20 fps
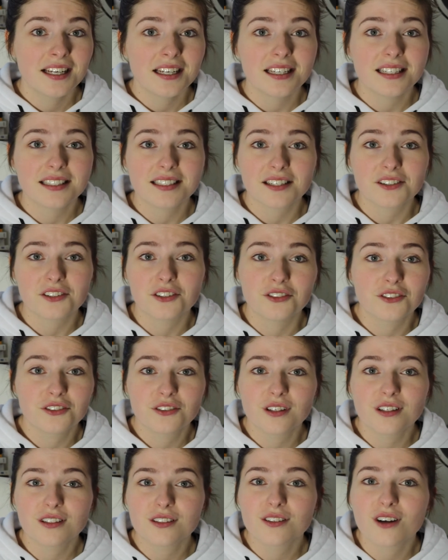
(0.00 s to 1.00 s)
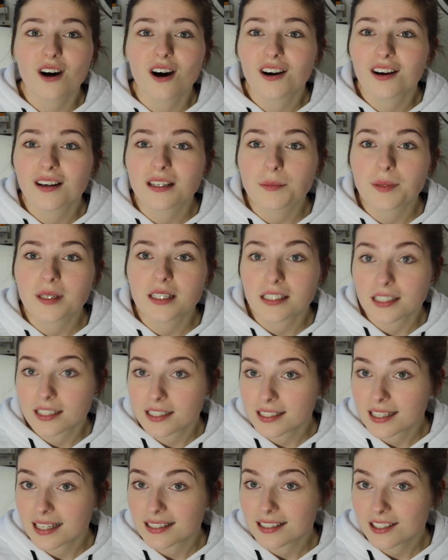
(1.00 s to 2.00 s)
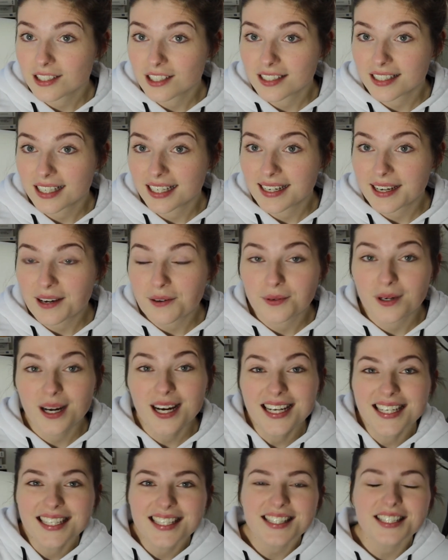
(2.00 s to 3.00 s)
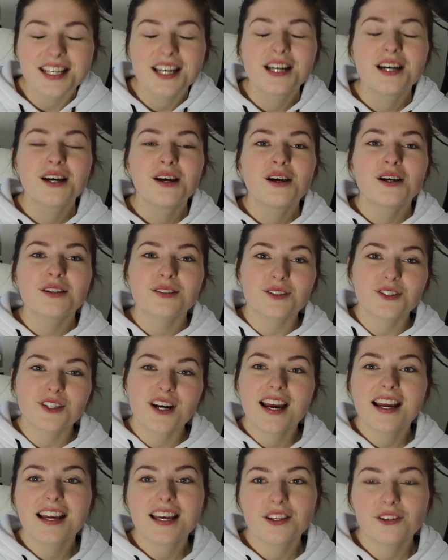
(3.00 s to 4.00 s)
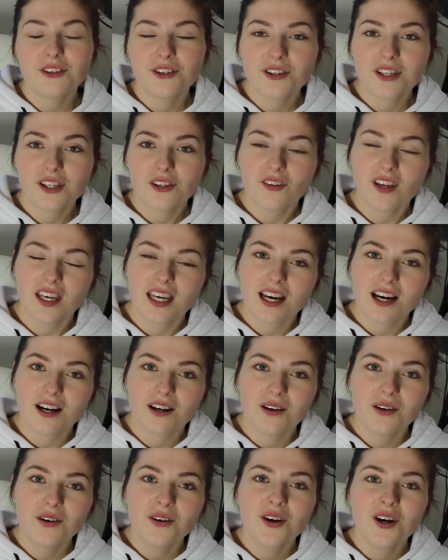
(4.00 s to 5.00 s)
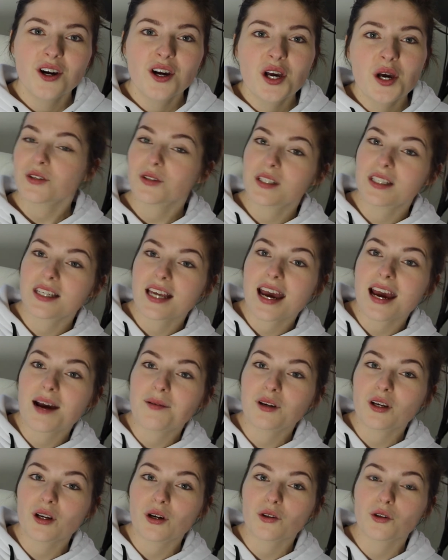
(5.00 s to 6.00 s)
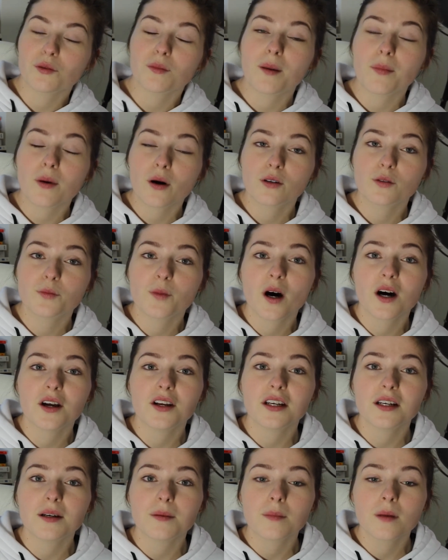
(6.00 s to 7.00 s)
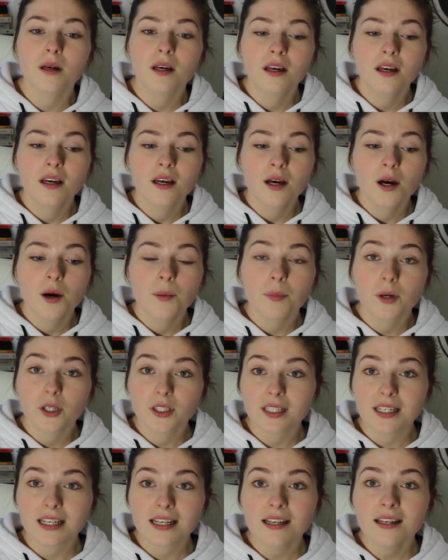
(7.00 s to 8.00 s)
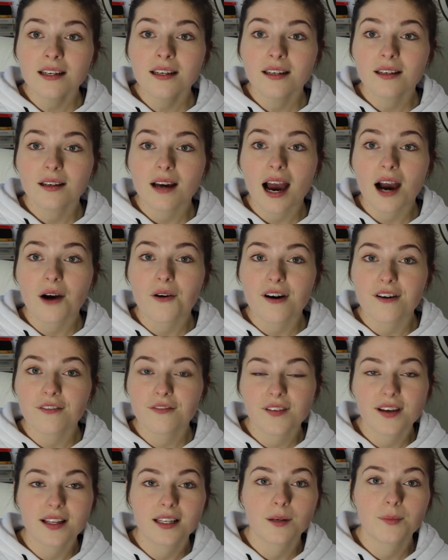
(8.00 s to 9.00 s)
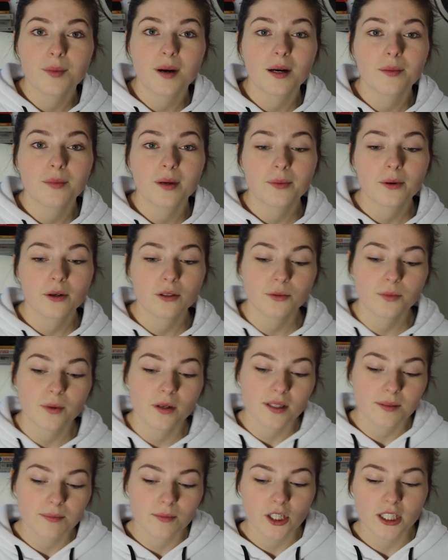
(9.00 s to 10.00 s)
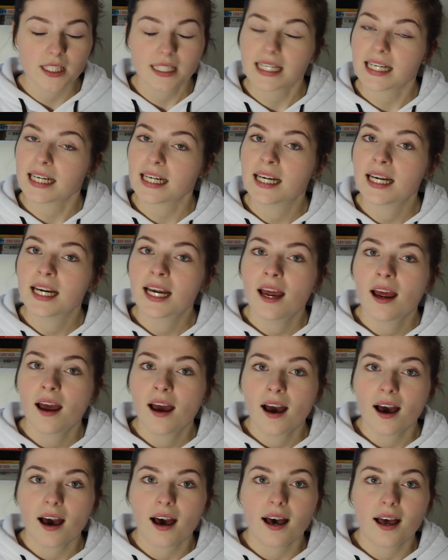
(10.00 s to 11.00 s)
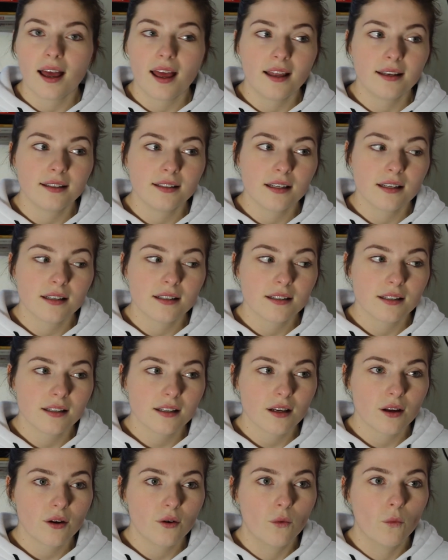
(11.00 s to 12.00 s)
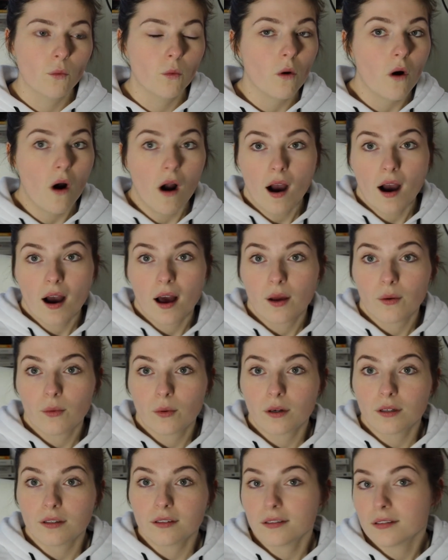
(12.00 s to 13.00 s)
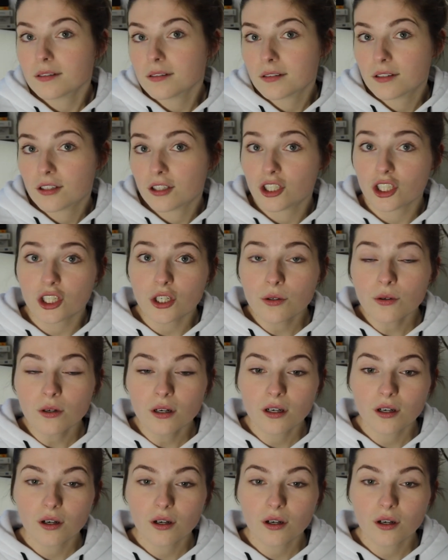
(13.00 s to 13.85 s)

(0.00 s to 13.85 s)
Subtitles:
is actually it's not going to be good and it's just going to get worse. So I'll try and get through this video. So today I'm going to go through my postpartum body, how I feel about my postpartum body and what I want to do,